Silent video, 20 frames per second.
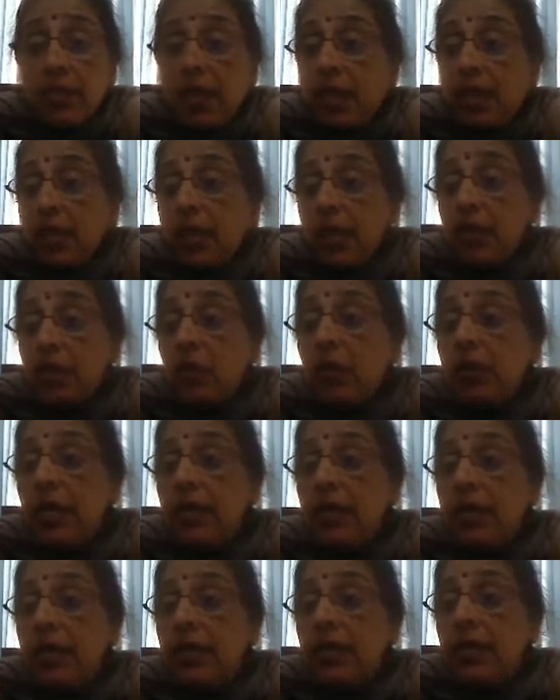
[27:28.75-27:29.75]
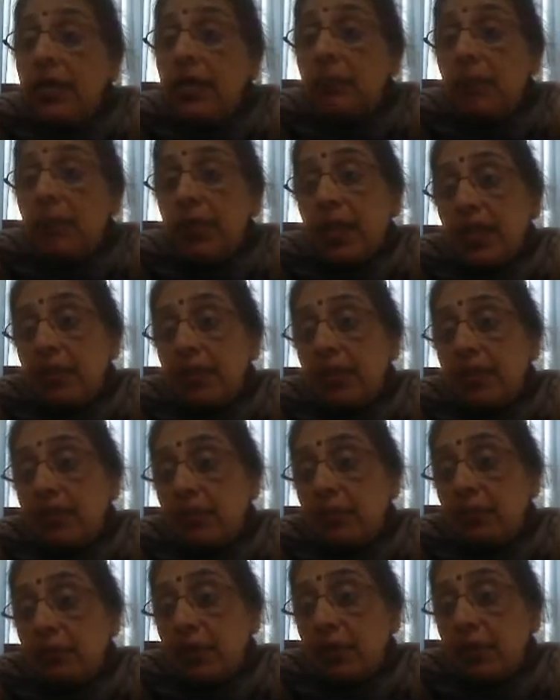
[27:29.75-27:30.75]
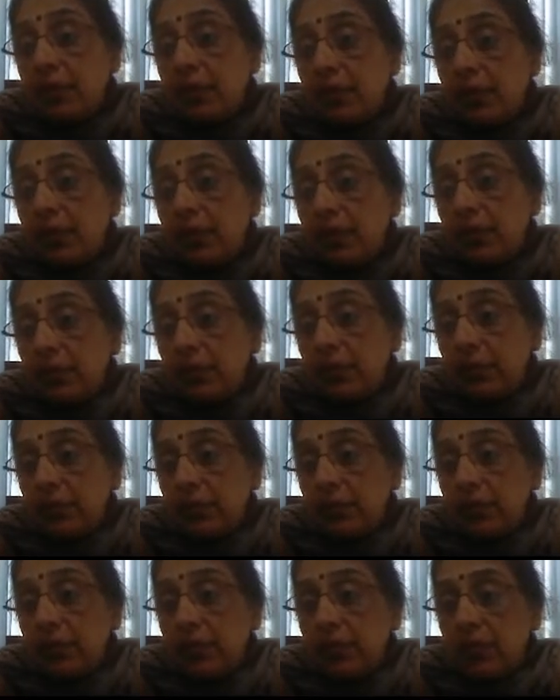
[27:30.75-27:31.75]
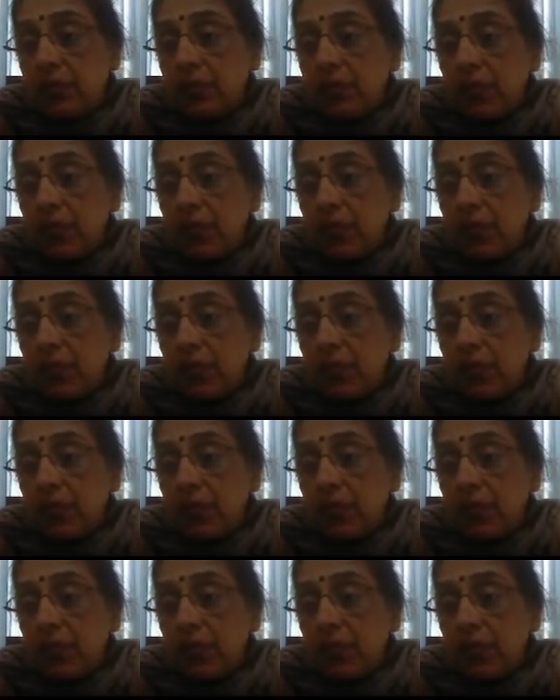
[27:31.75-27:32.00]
I cannot directly apply the simplex algorithm here